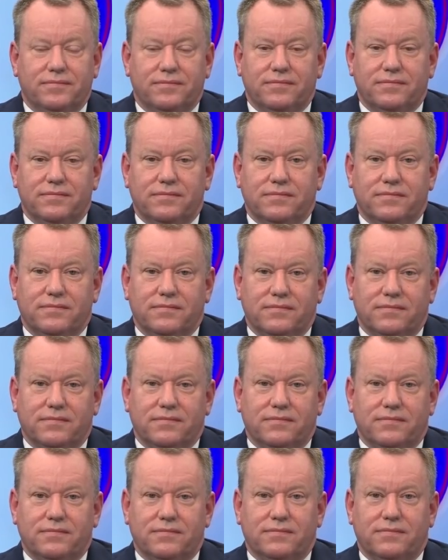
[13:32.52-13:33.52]

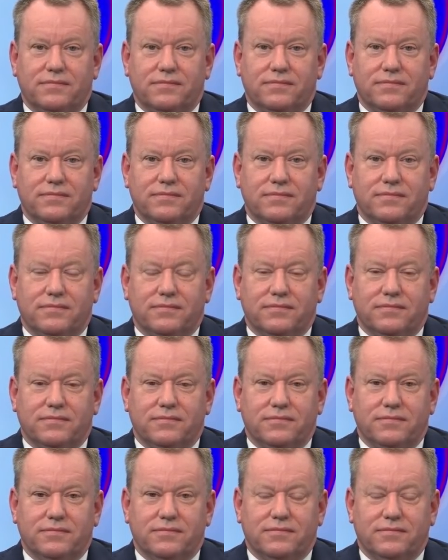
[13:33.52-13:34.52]

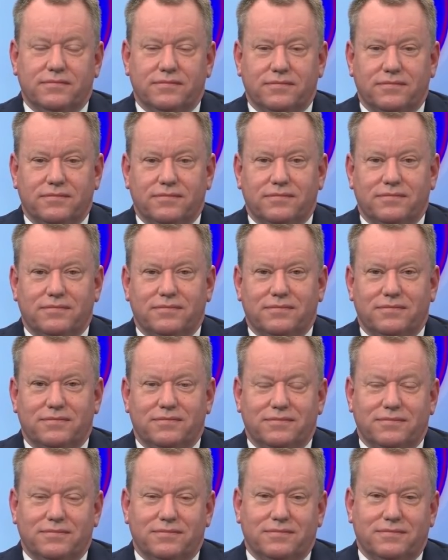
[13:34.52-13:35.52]

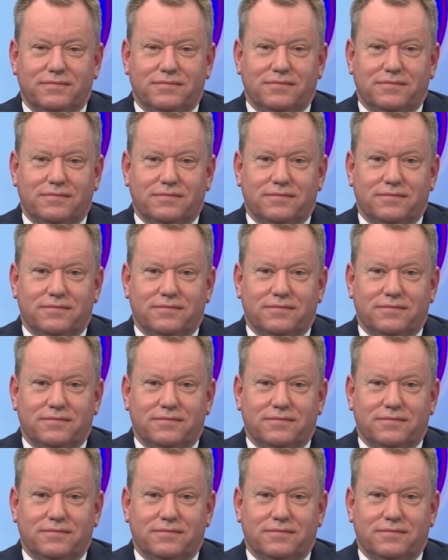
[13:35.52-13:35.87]
This person isn't speaking.